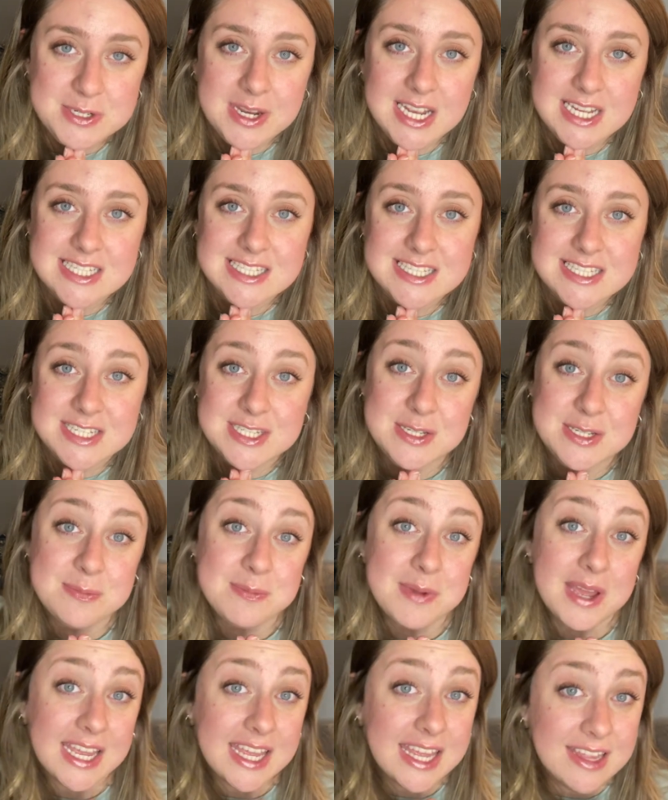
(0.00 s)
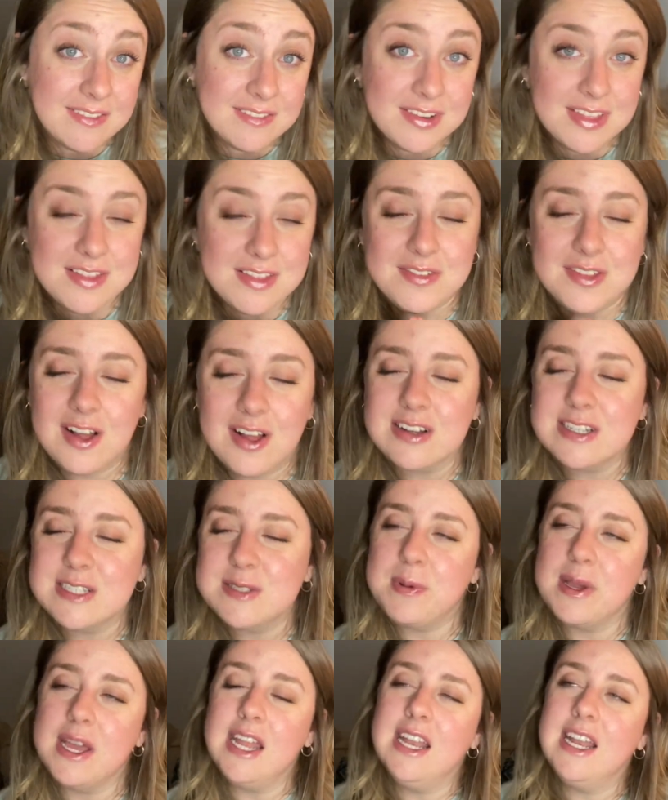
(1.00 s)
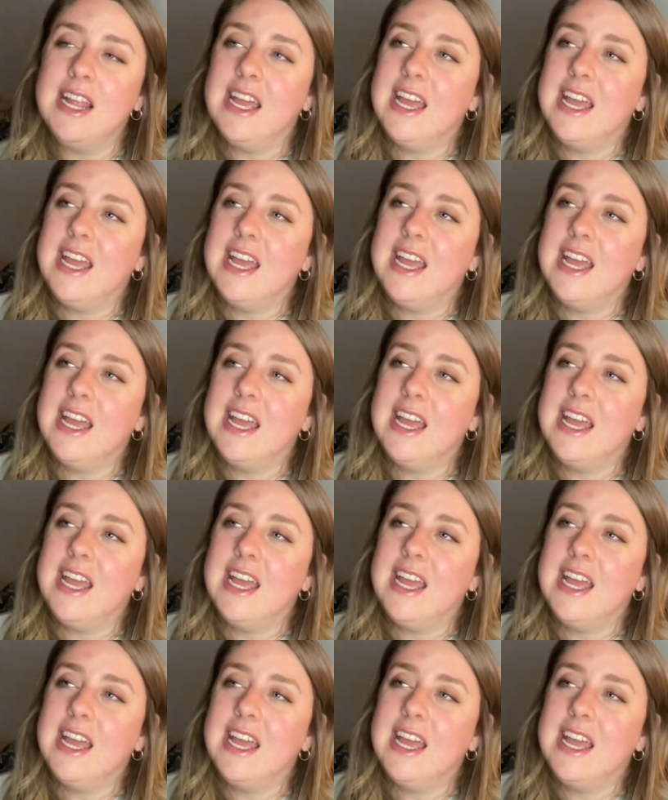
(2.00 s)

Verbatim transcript: you guys to tune back in for the vlogs, but